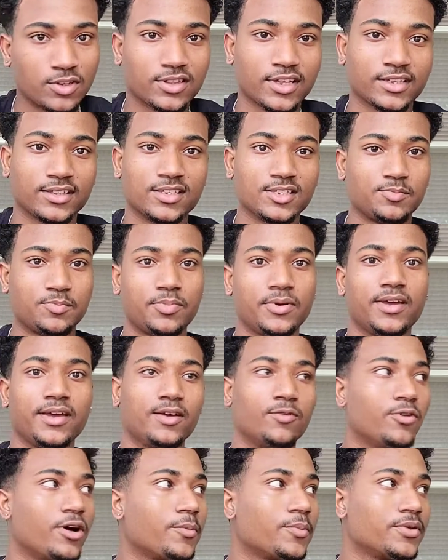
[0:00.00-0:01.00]
like these
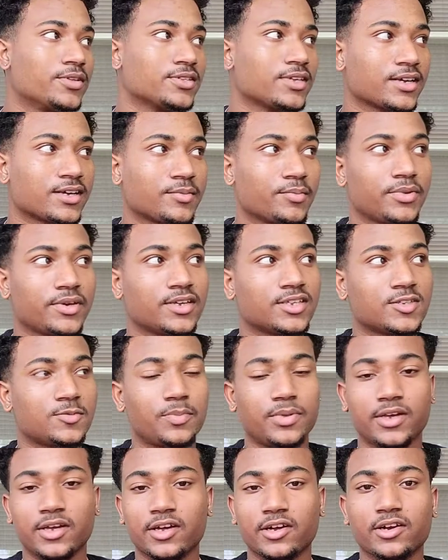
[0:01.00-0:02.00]
big weapons, like a big
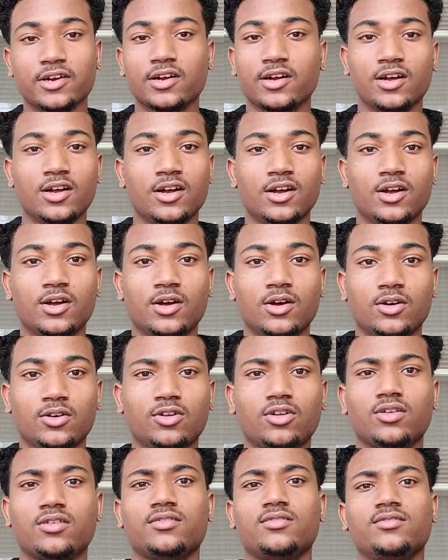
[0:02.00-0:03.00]
spear,
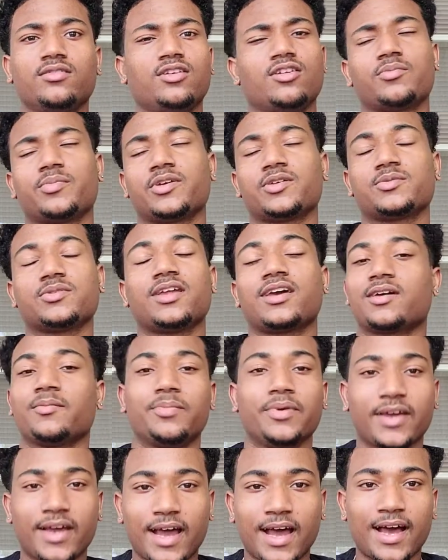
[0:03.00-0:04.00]
not a big, like a
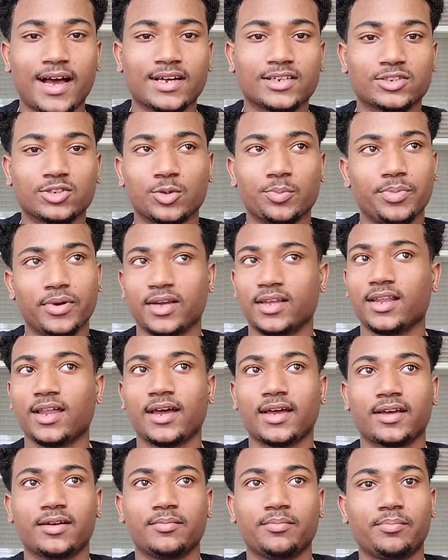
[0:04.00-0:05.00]
big axe, or big
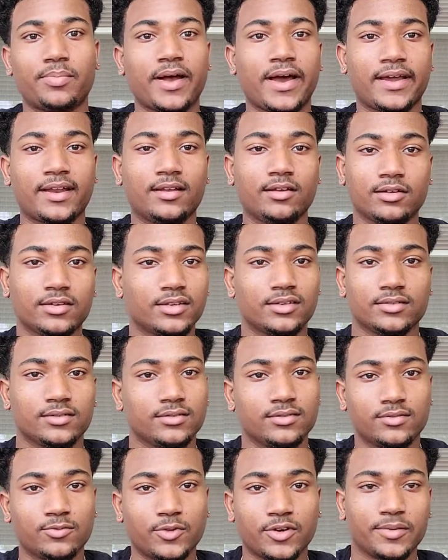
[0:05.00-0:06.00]
like
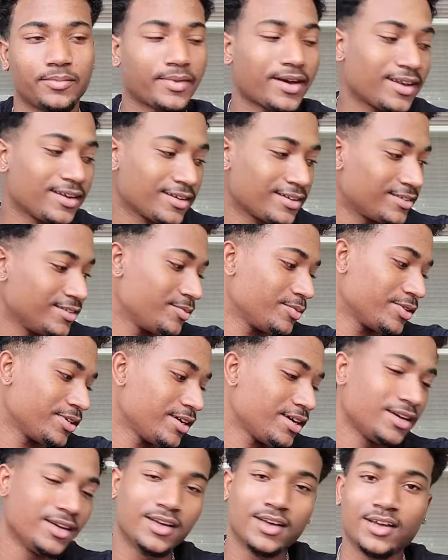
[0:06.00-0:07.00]
wooden bat looking thing. But
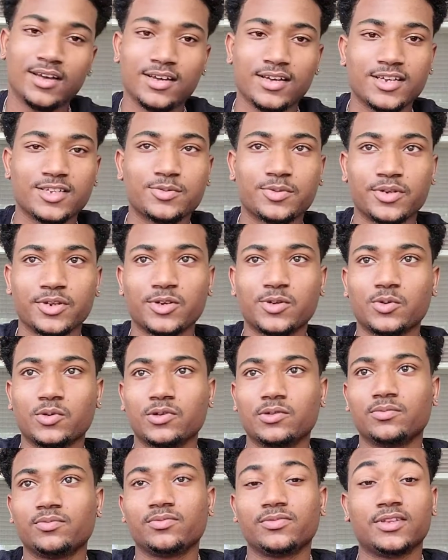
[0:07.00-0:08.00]
yeah, it's pretty
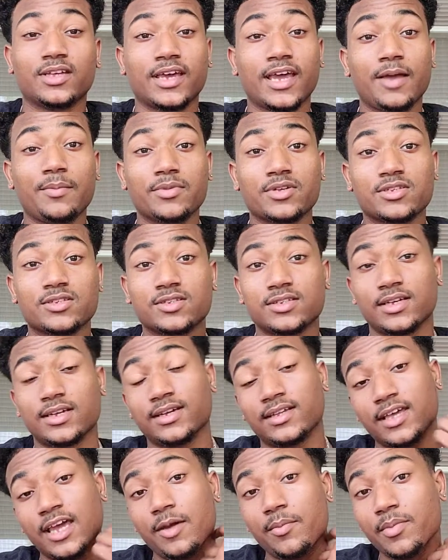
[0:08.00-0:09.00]
cool. The game
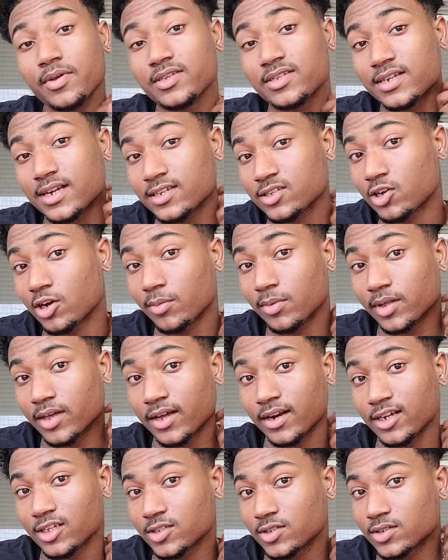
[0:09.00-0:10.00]
isn't as
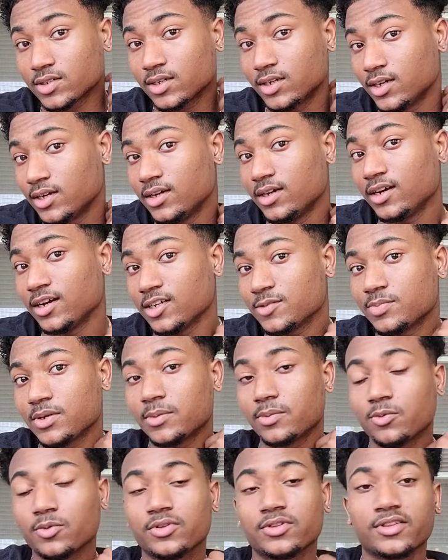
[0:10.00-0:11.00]
complicated as
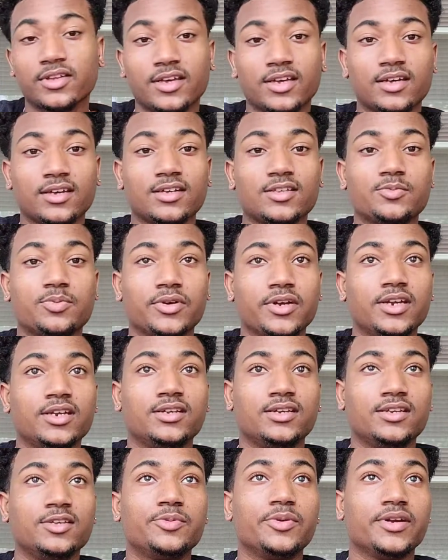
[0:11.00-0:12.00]
people would think. It's pretty
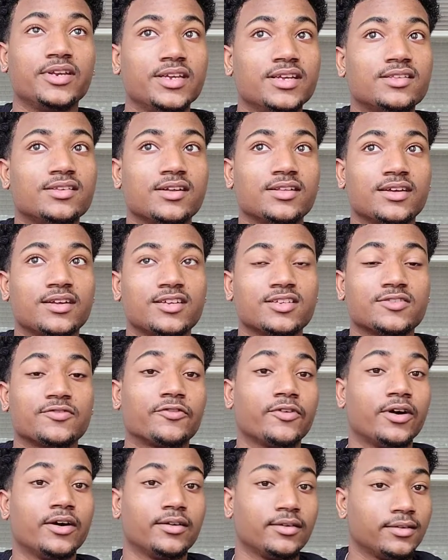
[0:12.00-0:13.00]
detailed, and it's
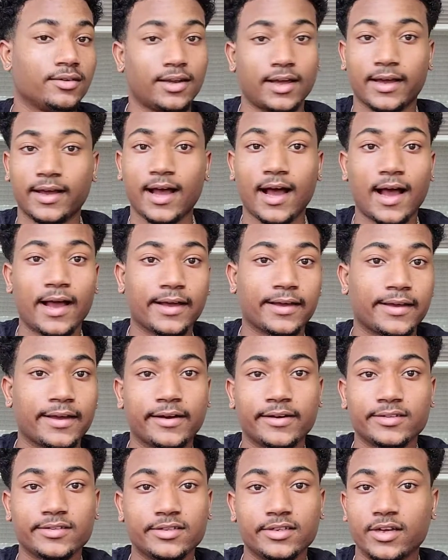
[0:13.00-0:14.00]
fun. Like, I
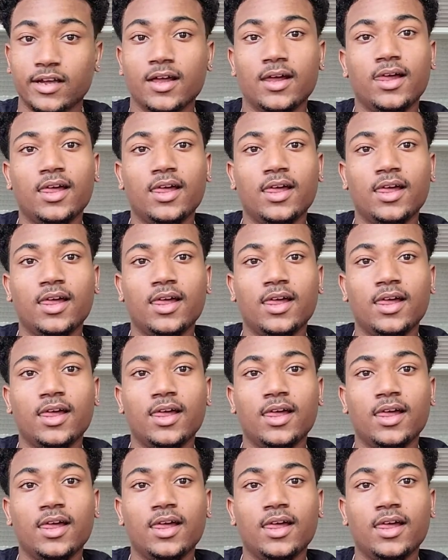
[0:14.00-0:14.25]
guarantee